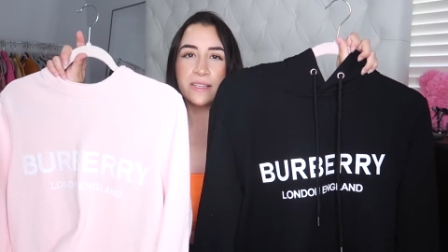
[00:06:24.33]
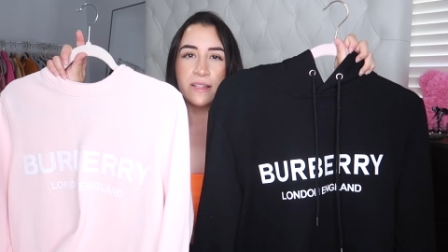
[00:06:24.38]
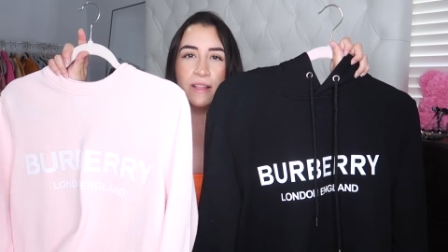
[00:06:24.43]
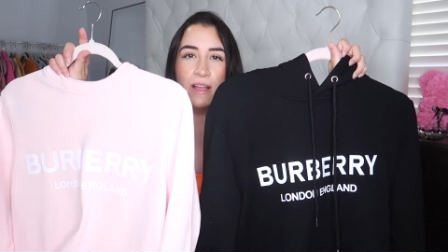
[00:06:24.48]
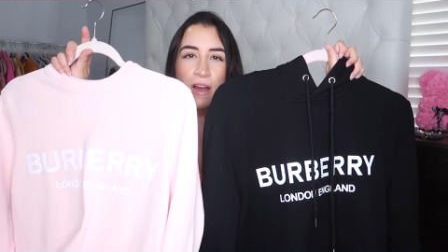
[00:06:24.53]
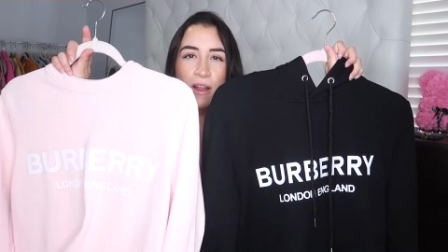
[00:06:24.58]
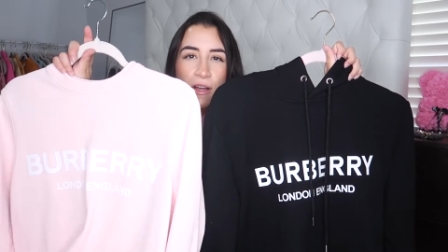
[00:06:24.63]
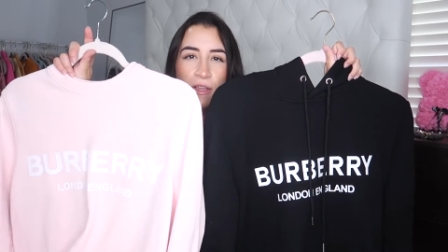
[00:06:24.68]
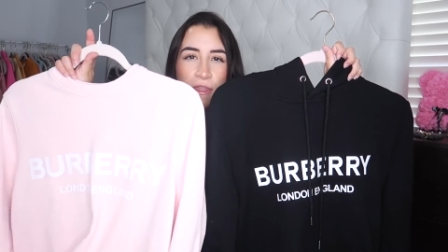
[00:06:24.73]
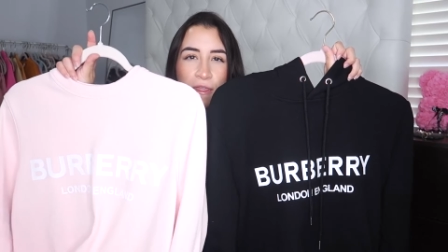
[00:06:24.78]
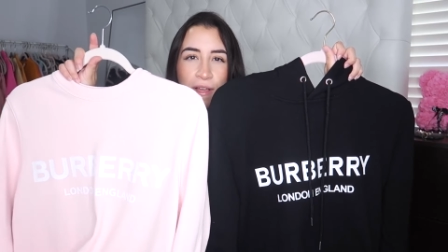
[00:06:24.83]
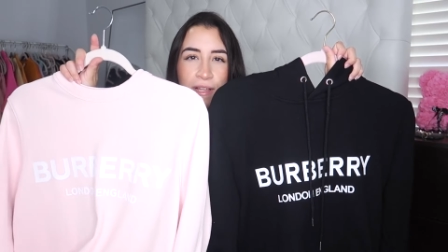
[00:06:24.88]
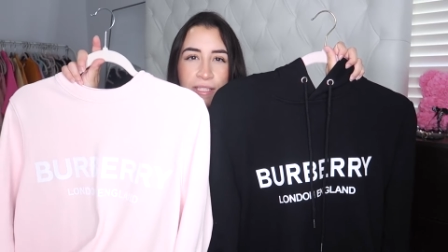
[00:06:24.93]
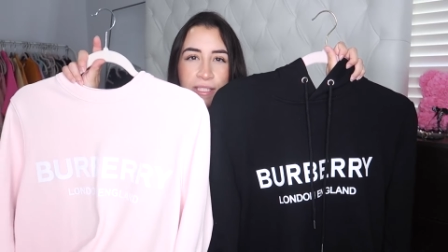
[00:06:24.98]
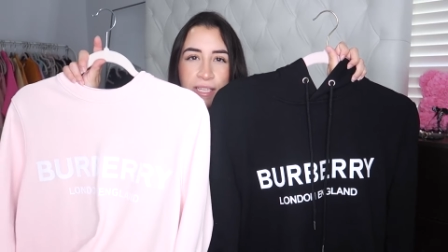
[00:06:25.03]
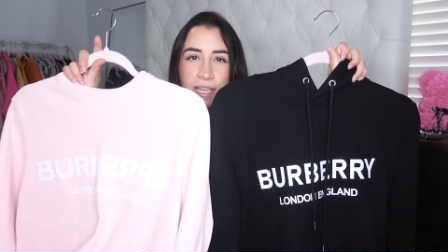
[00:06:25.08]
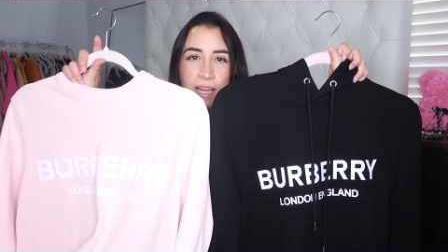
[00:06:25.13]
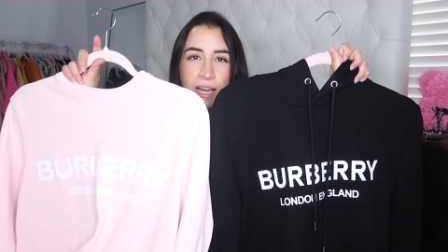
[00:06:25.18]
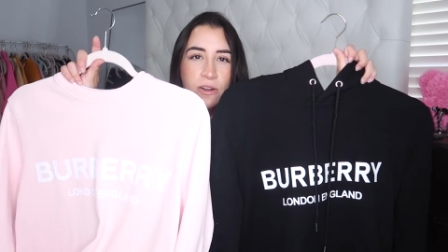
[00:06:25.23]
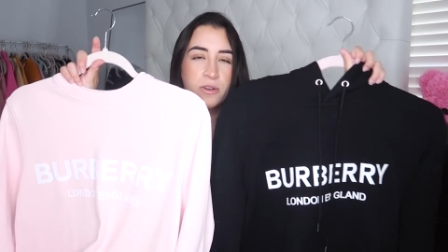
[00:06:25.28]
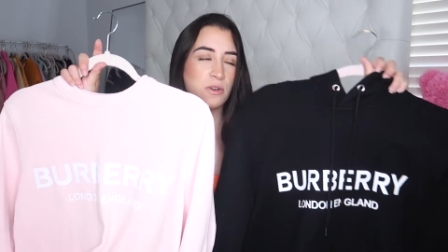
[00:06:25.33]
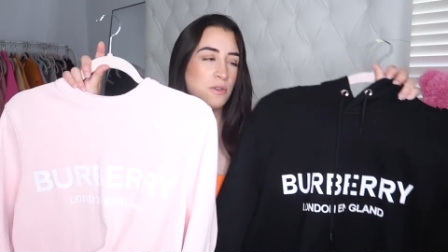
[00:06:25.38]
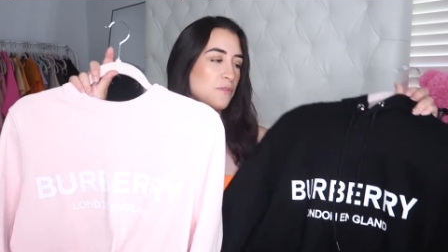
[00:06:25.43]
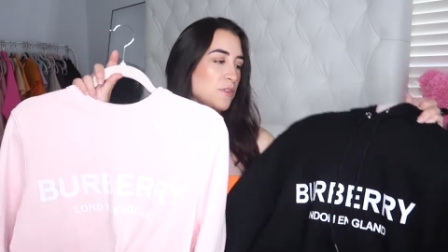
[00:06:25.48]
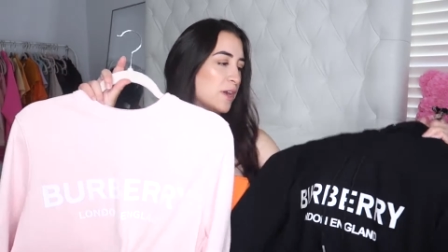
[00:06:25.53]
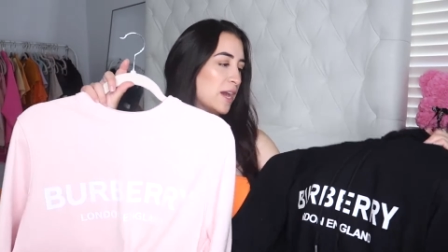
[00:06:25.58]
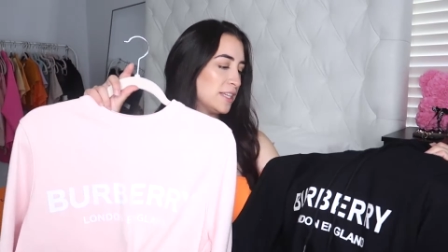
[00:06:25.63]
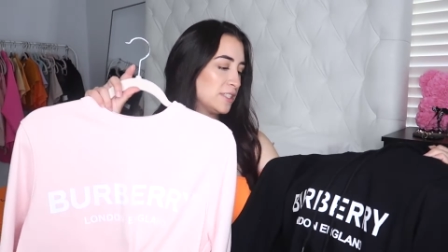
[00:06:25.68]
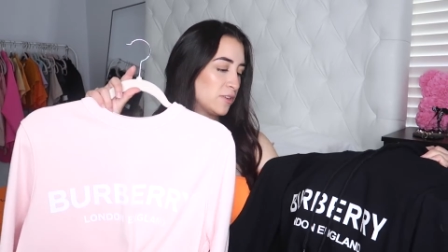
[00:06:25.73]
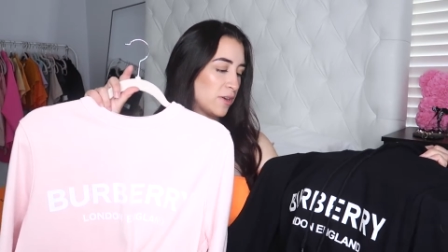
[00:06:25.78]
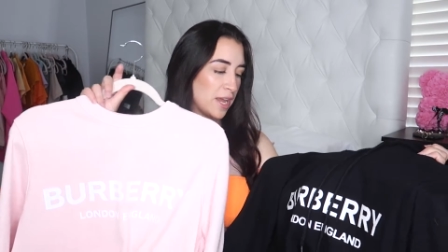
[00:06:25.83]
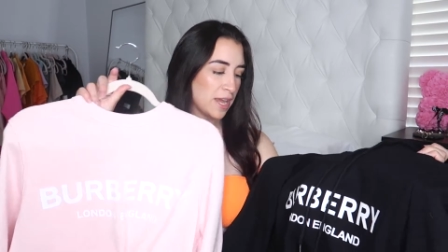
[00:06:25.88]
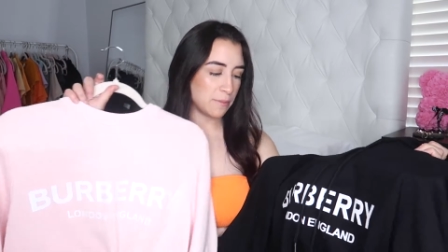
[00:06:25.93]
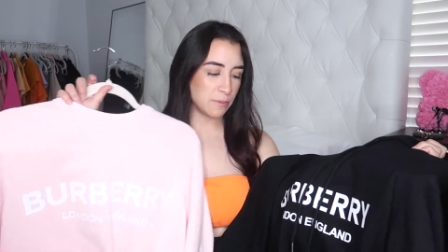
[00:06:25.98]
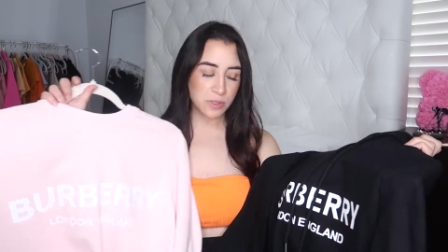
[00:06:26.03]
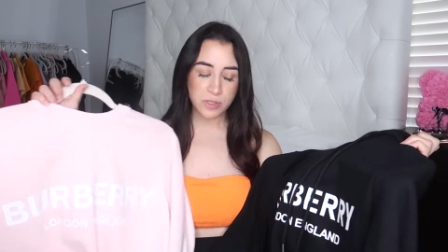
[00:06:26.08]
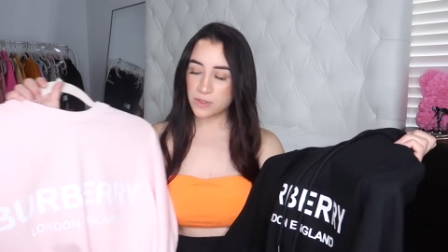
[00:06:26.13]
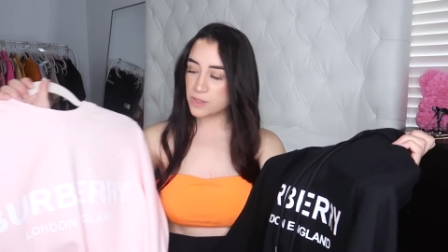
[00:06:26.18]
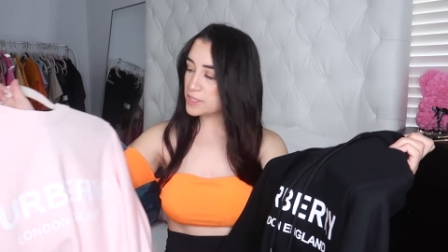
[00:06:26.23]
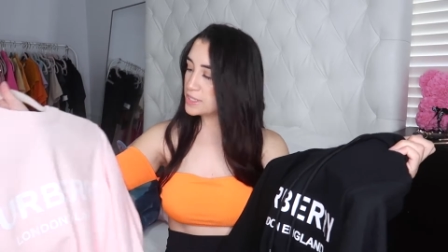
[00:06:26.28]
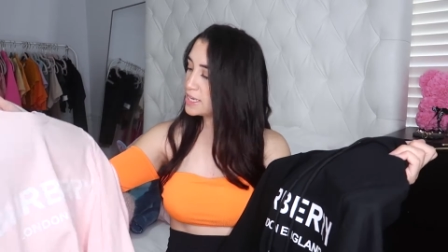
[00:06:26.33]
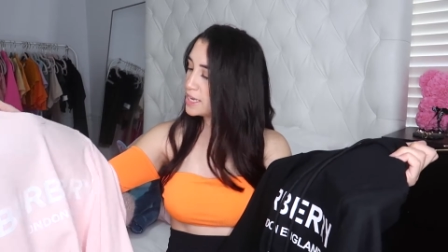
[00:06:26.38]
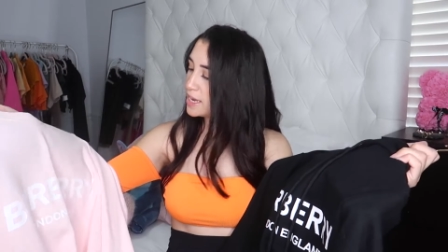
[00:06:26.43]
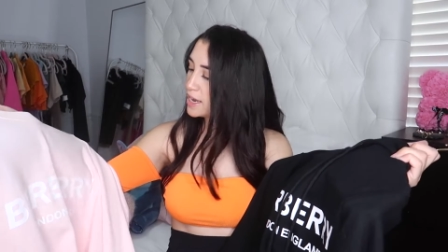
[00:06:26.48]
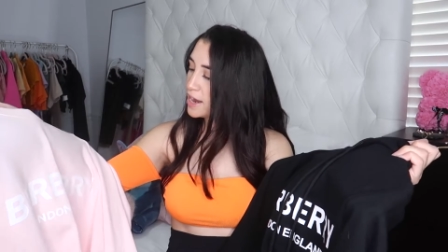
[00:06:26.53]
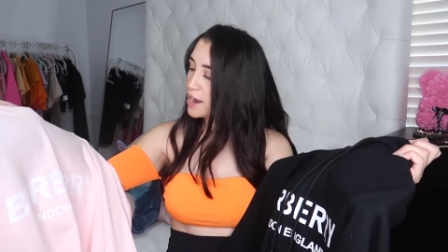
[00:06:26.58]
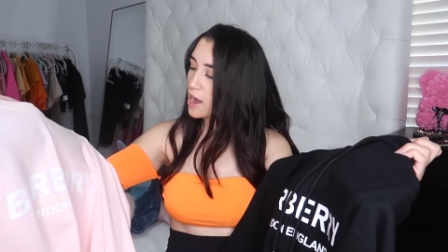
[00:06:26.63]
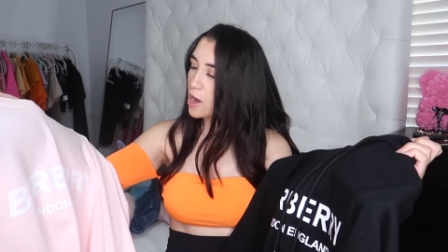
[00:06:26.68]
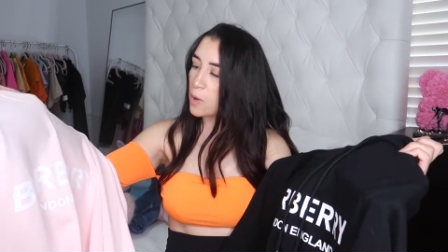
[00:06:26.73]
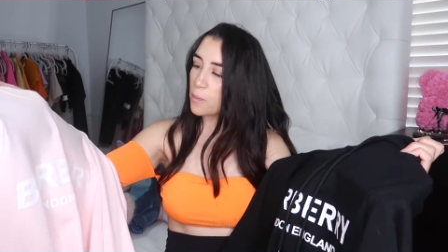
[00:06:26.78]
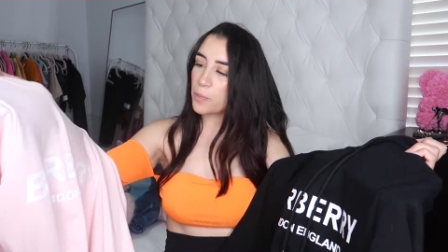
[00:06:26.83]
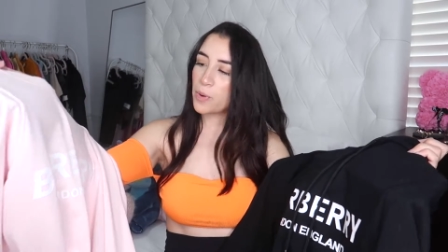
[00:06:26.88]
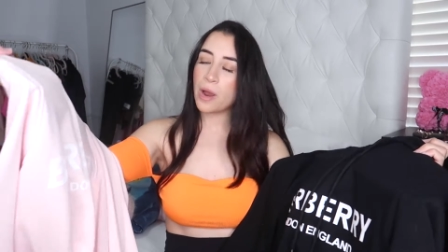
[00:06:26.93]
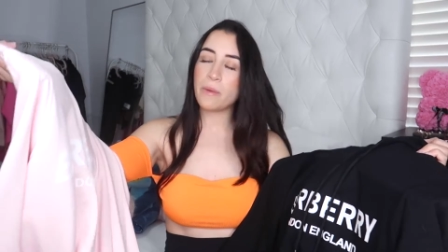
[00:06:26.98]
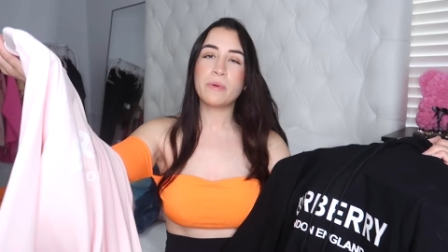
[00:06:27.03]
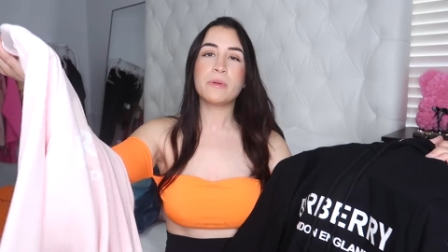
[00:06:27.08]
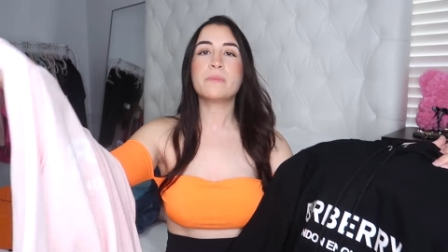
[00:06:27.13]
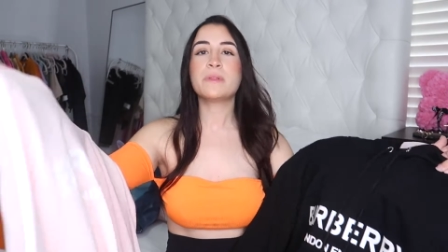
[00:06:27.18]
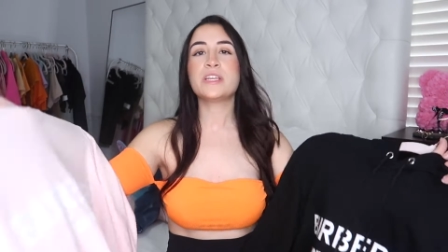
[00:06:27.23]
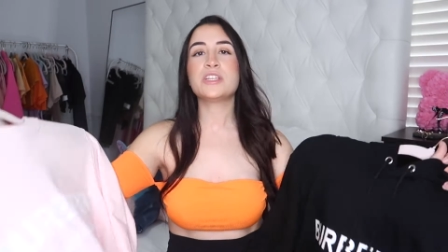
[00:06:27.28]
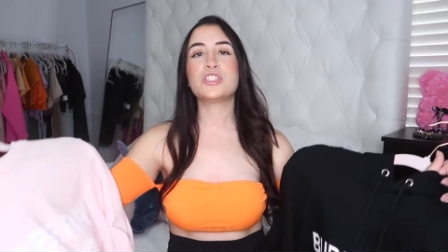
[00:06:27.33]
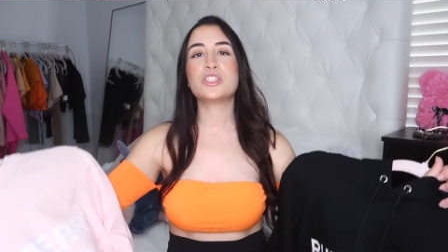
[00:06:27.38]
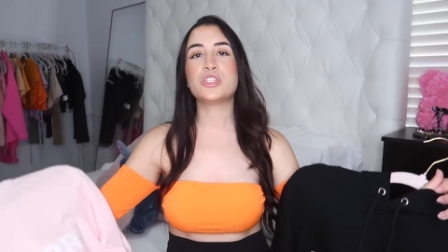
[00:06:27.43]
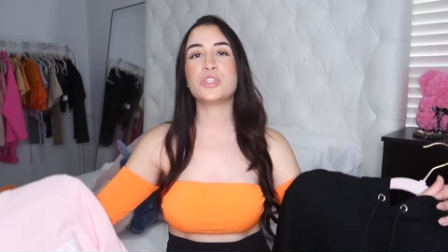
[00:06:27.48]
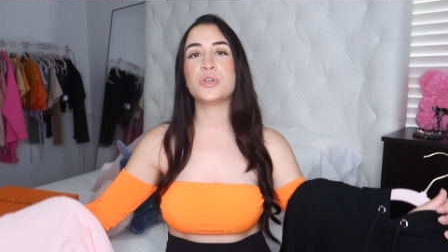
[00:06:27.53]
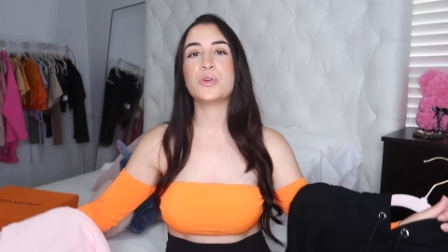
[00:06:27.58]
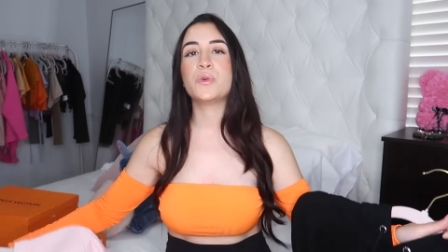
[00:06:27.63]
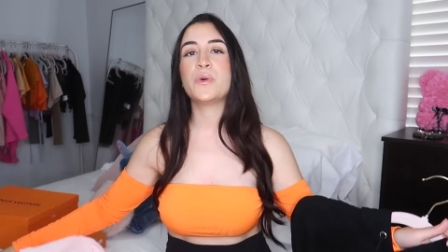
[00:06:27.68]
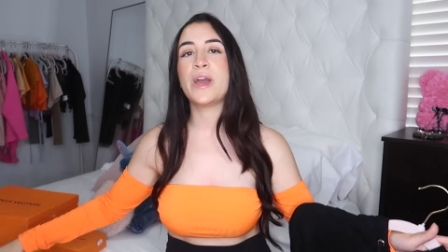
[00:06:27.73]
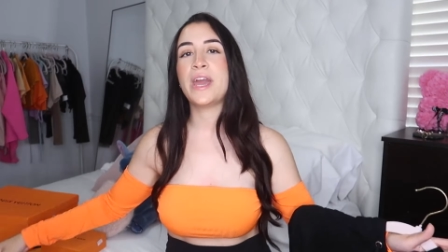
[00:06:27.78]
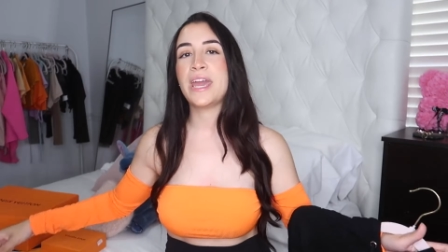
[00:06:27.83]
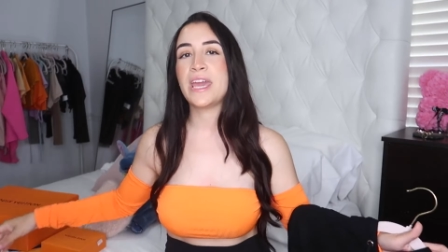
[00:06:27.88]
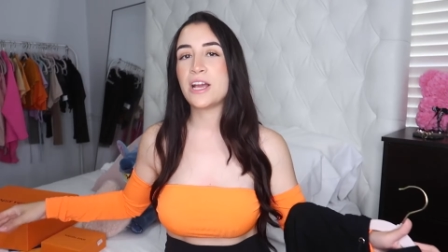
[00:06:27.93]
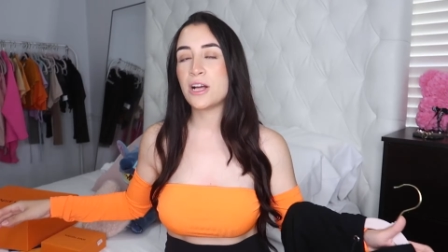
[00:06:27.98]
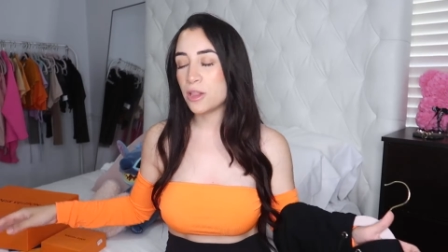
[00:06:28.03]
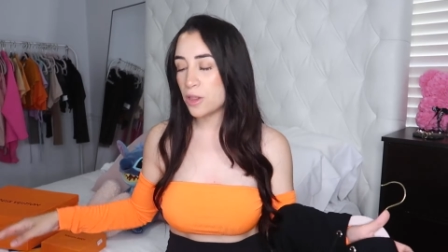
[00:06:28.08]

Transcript: not authentic I don't know if you guys are able to see it I'll probably do a